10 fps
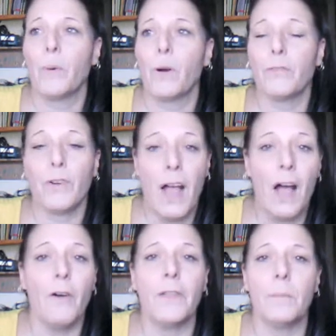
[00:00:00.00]
or for
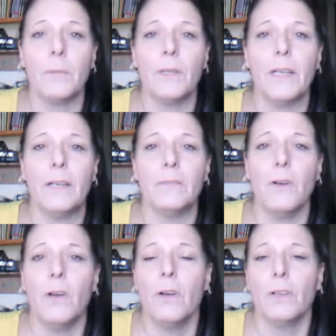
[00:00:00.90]
how they believe,
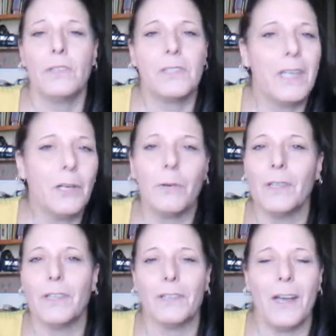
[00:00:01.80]

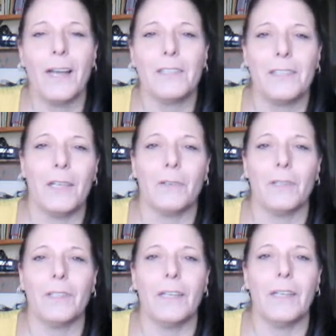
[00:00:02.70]
secretly or not
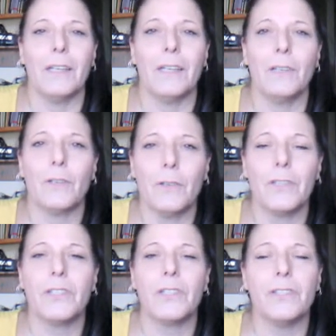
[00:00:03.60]
secretly.
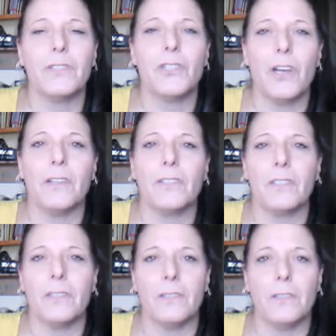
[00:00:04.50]
Christians
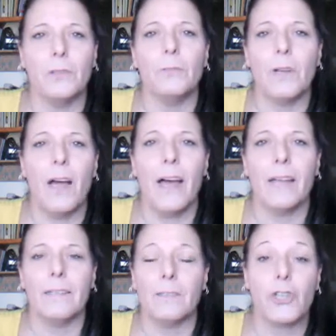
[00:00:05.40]
just do
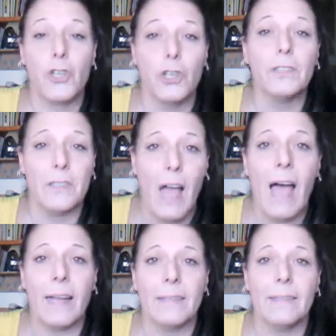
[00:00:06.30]
not, should
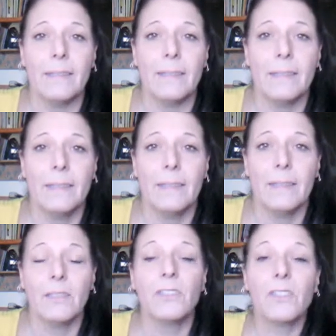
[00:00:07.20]
not
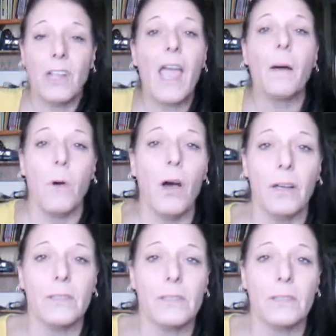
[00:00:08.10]
slam
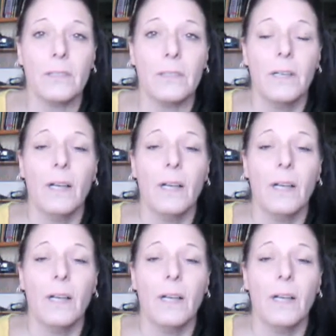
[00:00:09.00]
us.